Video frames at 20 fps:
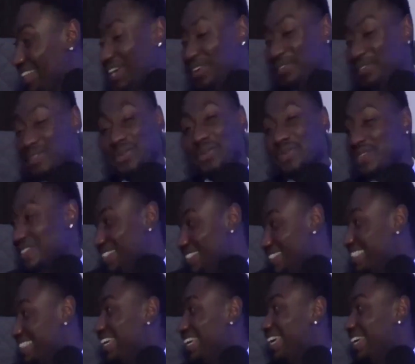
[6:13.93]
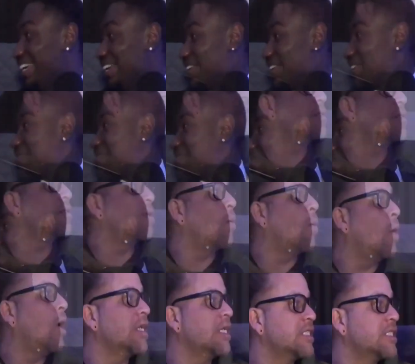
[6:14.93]
Like, which one? The
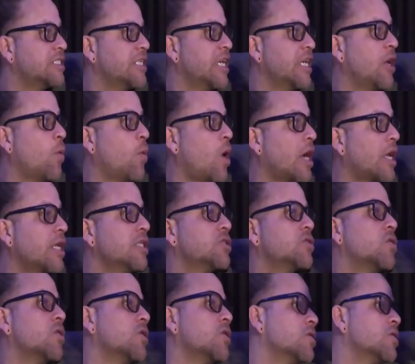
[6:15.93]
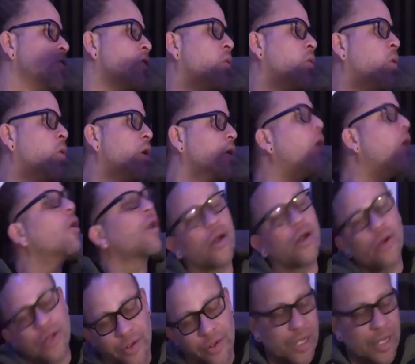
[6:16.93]
one at the Tad Watkins? Yeah, Tad Watkins.
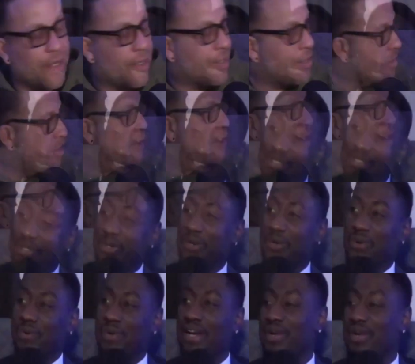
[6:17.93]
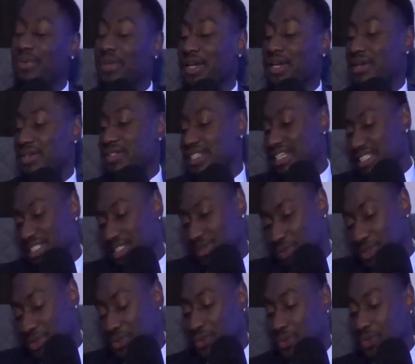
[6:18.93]
Okay, years ago, right, when I was actually with
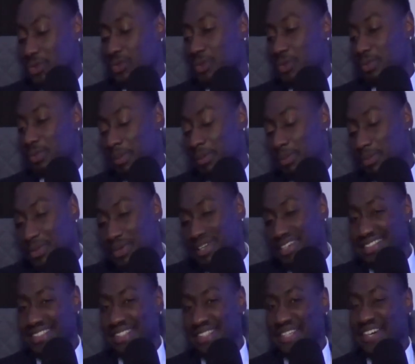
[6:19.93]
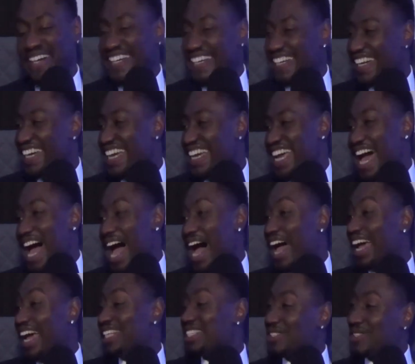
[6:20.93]
the group, my boys, you know, I
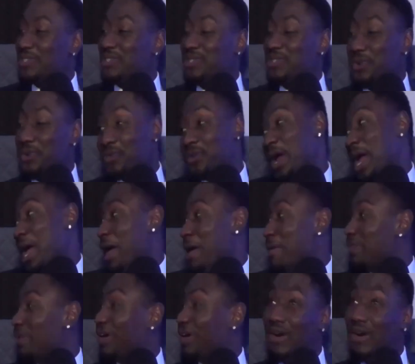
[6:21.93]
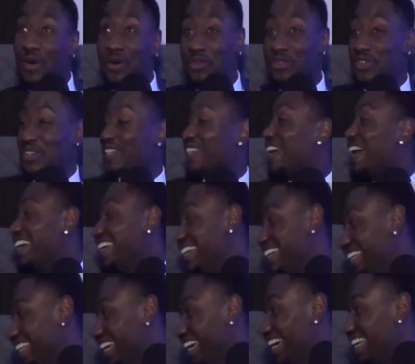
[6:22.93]
had to learn a rap
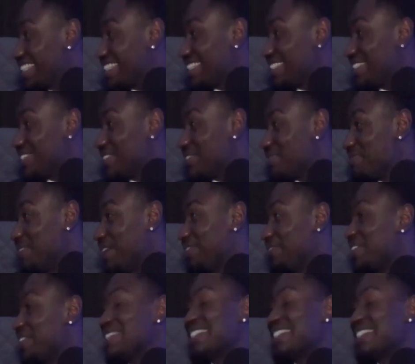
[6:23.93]
overnight. I had to learn my verse.